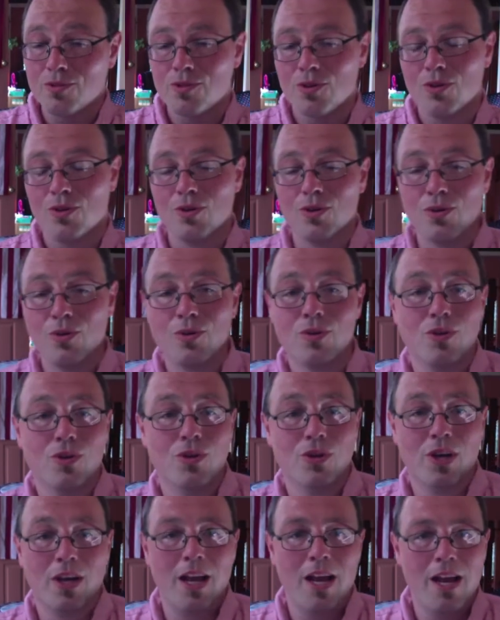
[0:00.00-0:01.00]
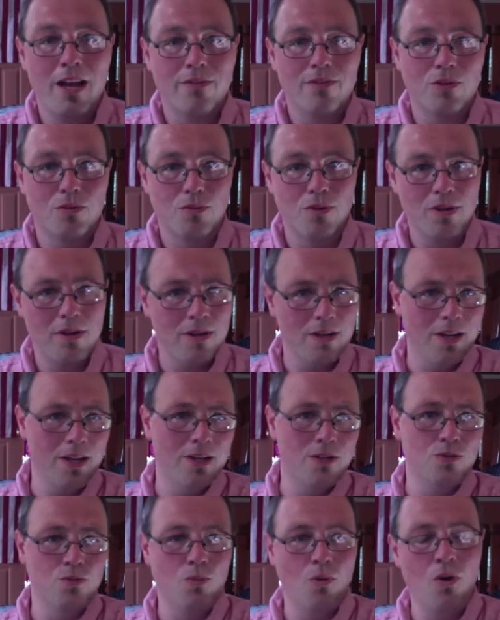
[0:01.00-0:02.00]
So you're going to have to run
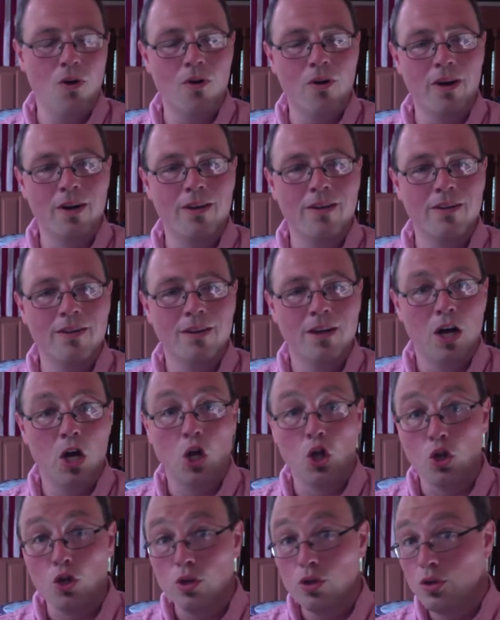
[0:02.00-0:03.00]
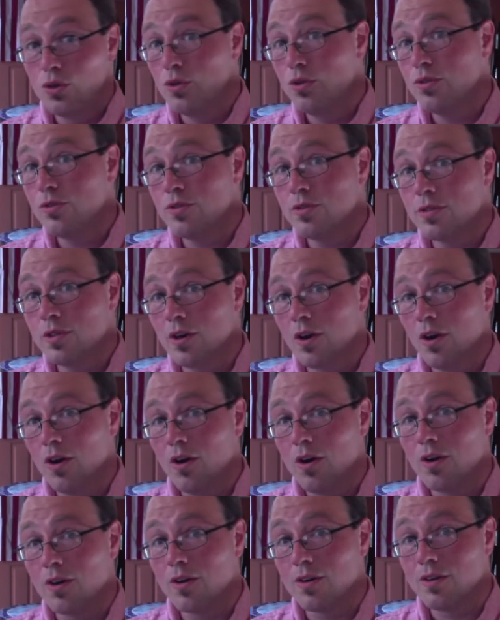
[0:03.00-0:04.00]
against Warren, lose to
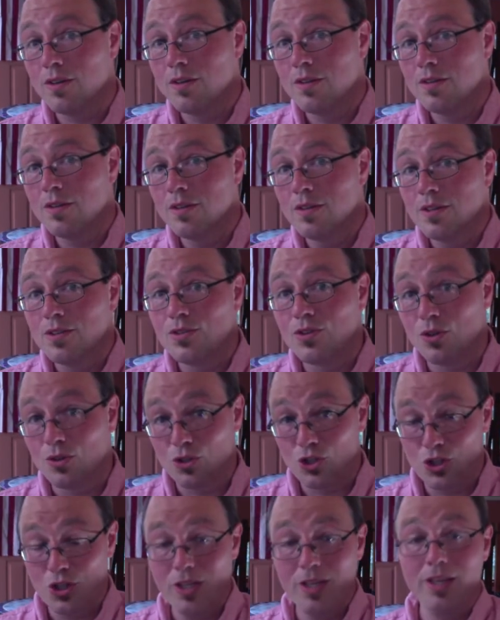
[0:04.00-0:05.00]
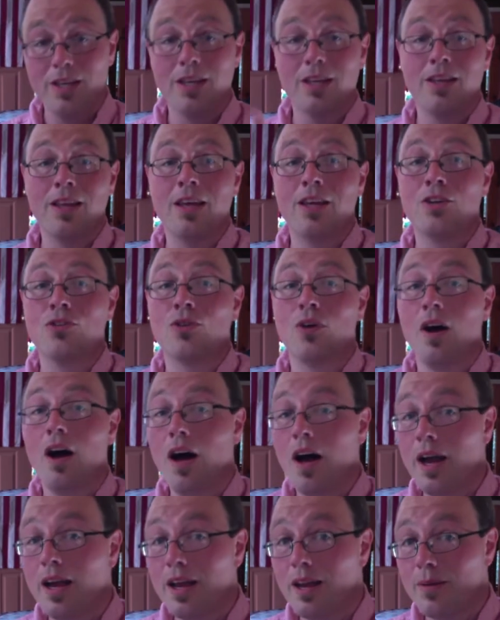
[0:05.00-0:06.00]
her, so she can then
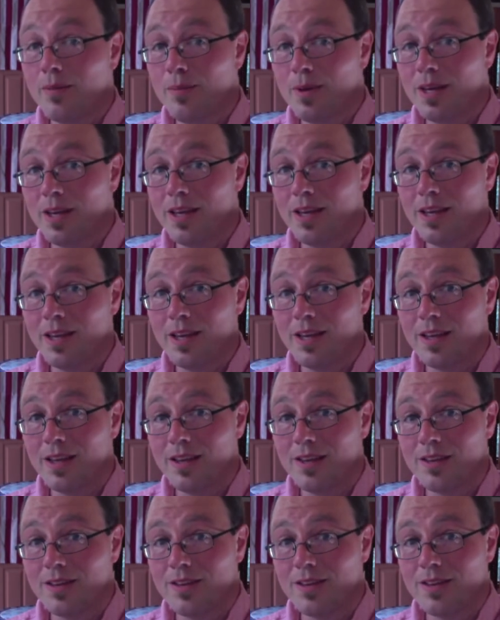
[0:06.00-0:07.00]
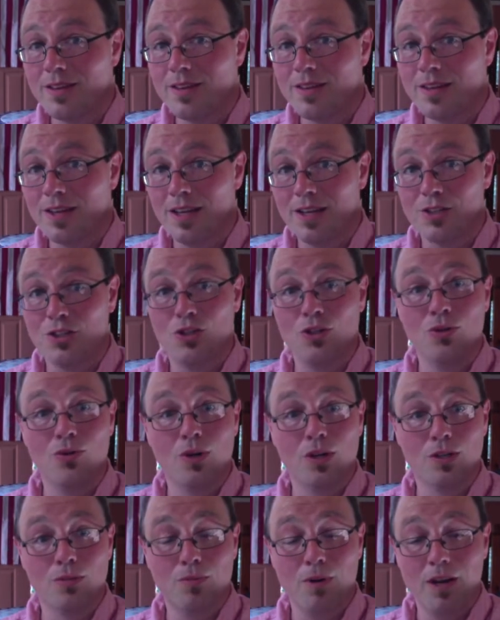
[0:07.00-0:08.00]
try to be the next
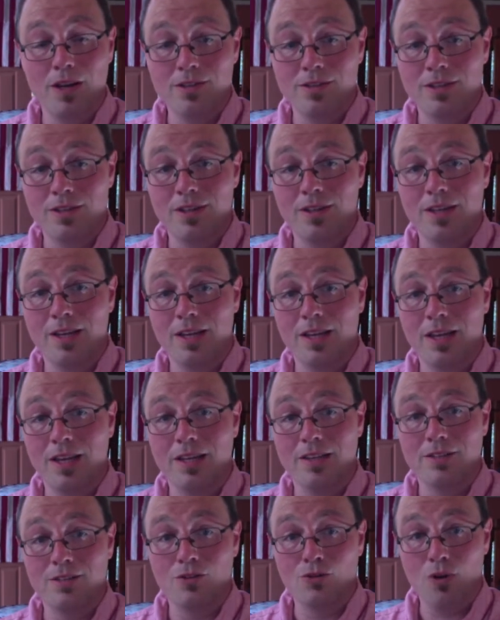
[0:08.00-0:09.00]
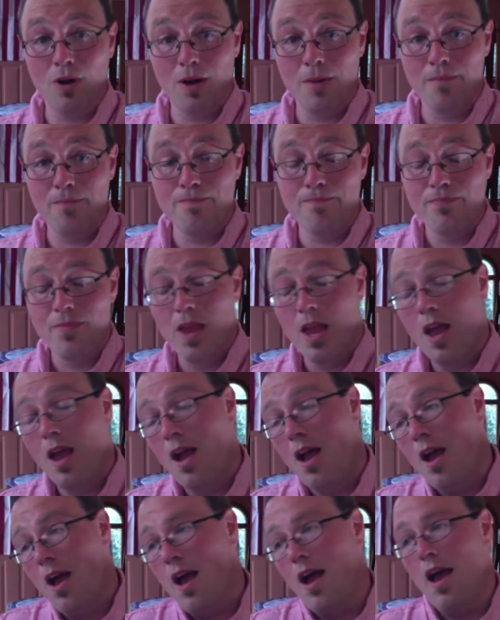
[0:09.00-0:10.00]
U.S. president against Trump,
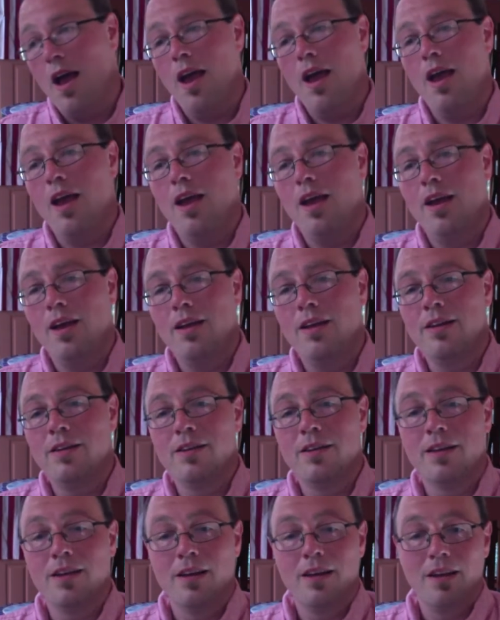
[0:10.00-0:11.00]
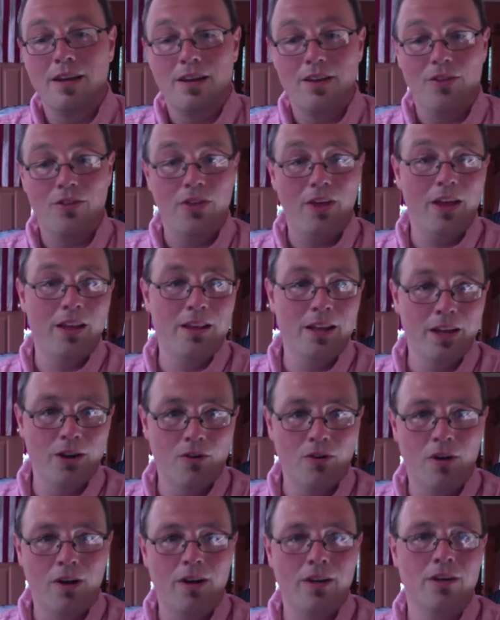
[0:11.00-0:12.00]
and then
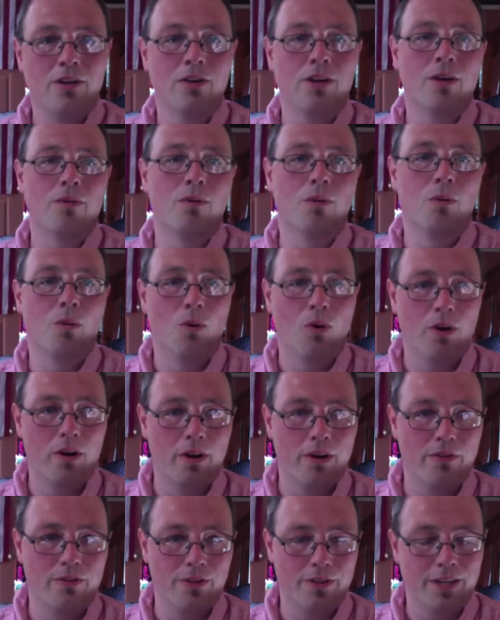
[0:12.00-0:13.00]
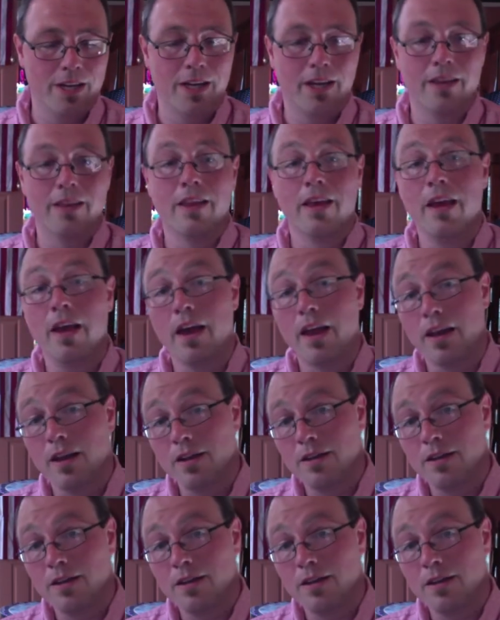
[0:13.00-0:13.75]
later on he'll get rewarded for taking the hit.